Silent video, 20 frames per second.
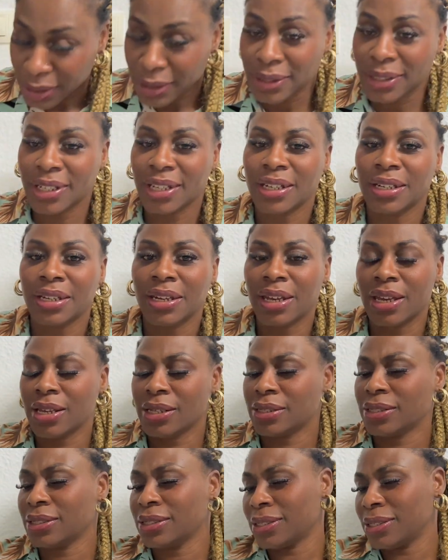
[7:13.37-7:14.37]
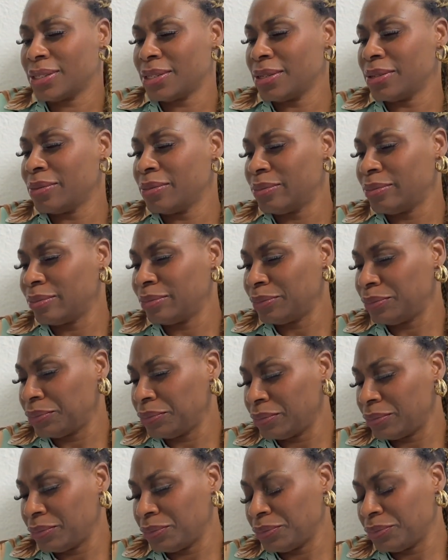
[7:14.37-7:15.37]
The next
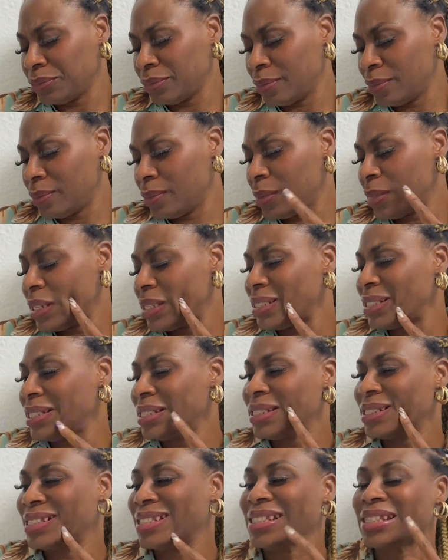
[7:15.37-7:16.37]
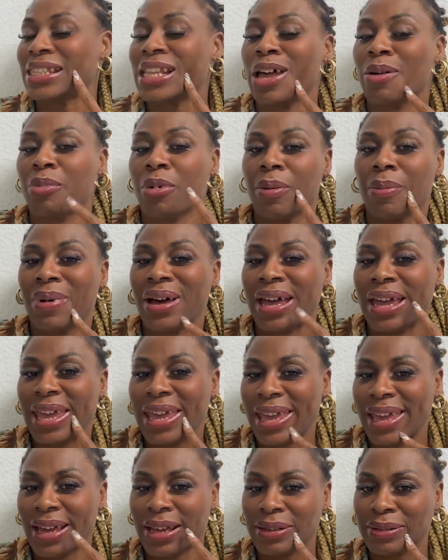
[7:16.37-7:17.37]
is this lavaba
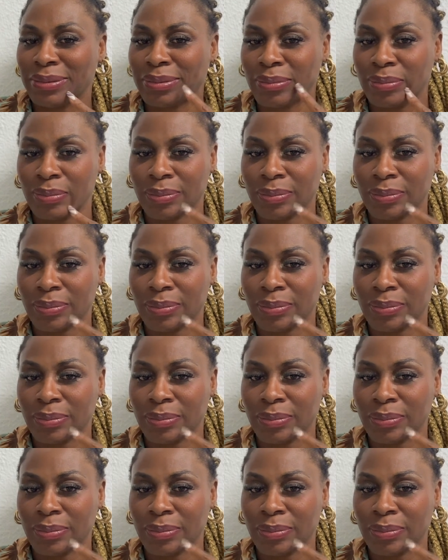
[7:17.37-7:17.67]
here,